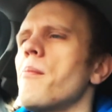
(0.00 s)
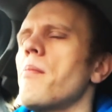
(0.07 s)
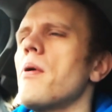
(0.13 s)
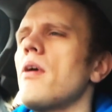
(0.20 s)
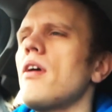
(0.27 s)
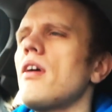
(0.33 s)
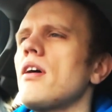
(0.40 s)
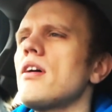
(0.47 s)

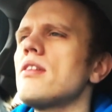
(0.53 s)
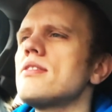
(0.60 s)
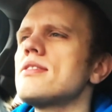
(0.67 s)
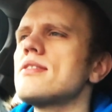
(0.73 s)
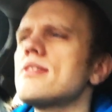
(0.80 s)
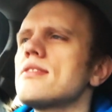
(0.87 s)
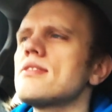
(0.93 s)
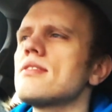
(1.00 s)

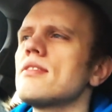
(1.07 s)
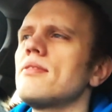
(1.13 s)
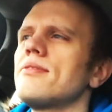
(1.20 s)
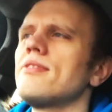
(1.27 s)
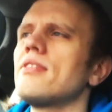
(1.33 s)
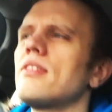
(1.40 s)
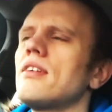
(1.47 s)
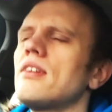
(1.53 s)
But
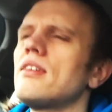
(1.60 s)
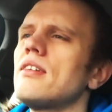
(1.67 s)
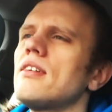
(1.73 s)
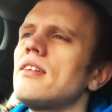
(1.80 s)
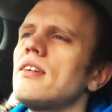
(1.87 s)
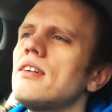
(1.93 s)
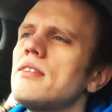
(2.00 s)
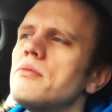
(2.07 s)

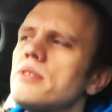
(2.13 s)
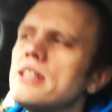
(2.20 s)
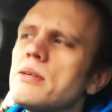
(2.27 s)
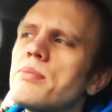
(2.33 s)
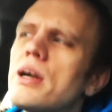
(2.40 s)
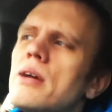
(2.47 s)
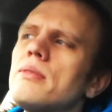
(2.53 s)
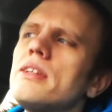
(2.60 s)
we
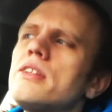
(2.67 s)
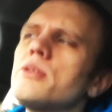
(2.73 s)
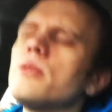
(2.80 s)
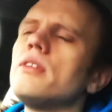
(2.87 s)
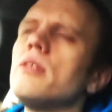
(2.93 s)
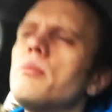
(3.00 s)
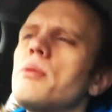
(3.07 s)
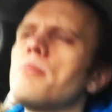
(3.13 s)
can probably do
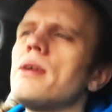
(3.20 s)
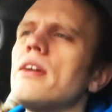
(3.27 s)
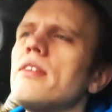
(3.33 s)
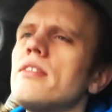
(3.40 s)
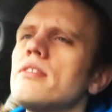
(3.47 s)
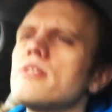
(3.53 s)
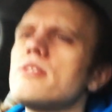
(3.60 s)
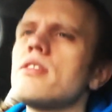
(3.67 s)
a little bit better
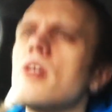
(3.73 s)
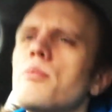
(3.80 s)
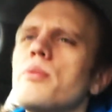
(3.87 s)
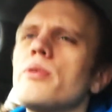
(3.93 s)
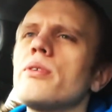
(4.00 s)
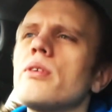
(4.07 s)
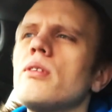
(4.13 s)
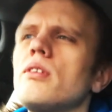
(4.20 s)
than the talk
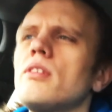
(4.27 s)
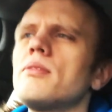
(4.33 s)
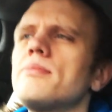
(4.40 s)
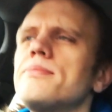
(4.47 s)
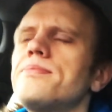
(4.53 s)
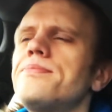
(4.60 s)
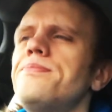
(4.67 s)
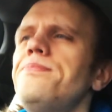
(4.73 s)
protocol,
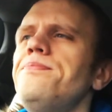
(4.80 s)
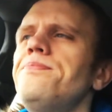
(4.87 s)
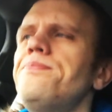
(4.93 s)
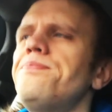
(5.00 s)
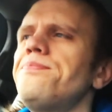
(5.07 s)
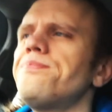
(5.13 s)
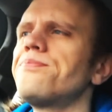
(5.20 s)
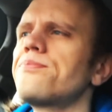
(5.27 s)

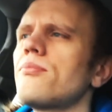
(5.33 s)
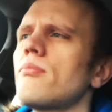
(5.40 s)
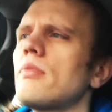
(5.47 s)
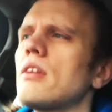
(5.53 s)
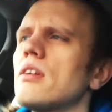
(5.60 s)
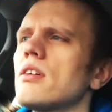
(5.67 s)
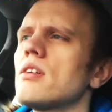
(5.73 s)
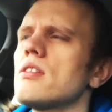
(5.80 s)

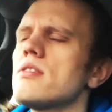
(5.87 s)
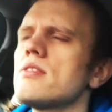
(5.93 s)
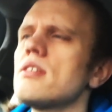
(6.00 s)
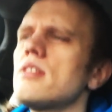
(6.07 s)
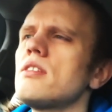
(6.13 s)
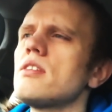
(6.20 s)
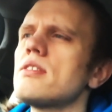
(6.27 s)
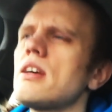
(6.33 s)
because
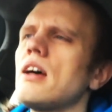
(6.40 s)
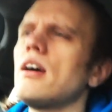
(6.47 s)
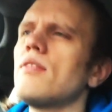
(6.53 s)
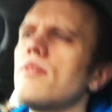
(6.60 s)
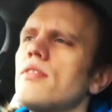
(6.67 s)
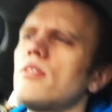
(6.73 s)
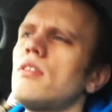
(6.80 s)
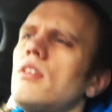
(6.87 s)
it does
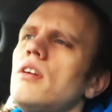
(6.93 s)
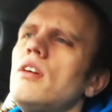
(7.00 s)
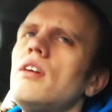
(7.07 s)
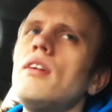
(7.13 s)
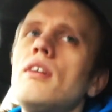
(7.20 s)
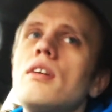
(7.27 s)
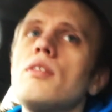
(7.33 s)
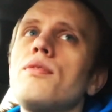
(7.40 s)
have
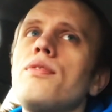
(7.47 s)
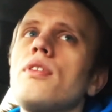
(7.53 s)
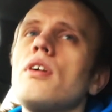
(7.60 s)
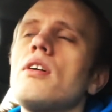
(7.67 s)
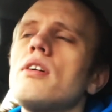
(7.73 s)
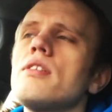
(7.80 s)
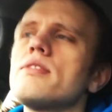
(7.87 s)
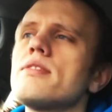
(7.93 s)

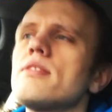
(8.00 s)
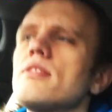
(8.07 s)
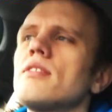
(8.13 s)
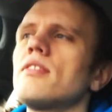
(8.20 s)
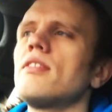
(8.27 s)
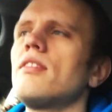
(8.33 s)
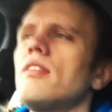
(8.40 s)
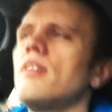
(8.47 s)
flaws.
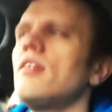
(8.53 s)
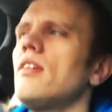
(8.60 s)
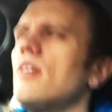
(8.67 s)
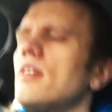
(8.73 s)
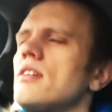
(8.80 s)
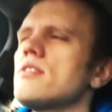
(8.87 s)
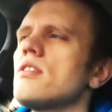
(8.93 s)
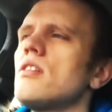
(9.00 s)

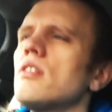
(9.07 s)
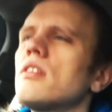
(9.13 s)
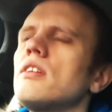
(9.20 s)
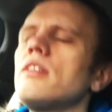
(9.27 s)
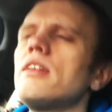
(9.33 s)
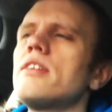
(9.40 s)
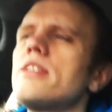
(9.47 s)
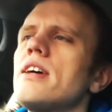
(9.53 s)
It's all
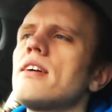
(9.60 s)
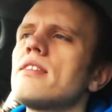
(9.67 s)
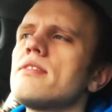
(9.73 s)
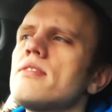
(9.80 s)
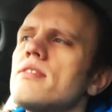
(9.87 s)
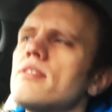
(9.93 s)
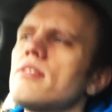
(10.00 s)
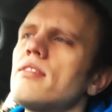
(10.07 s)
clear
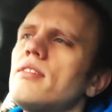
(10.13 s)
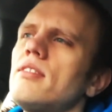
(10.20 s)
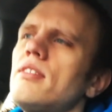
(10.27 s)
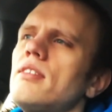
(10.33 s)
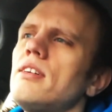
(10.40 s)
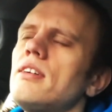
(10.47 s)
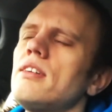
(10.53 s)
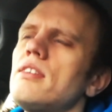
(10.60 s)
text
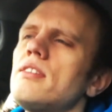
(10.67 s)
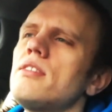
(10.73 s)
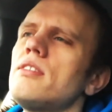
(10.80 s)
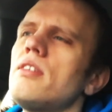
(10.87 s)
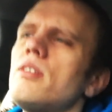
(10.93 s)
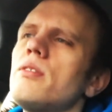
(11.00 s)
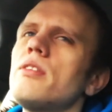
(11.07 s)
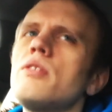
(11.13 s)
and,
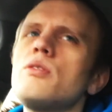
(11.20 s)
you know,